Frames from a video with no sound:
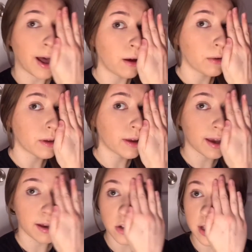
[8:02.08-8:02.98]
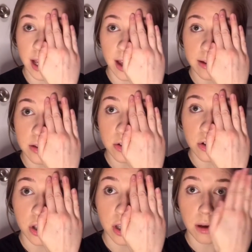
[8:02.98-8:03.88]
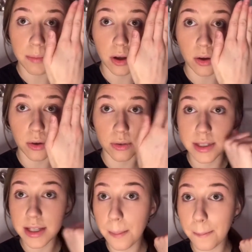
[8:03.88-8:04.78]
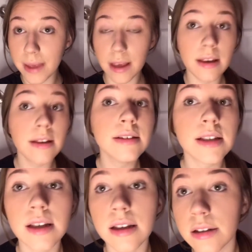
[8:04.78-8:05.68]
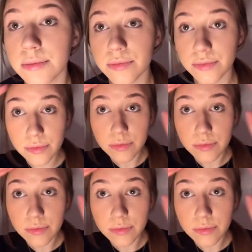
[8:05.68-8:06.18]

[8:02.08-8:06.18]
wow, look at that, she has cheekbones. Amazing.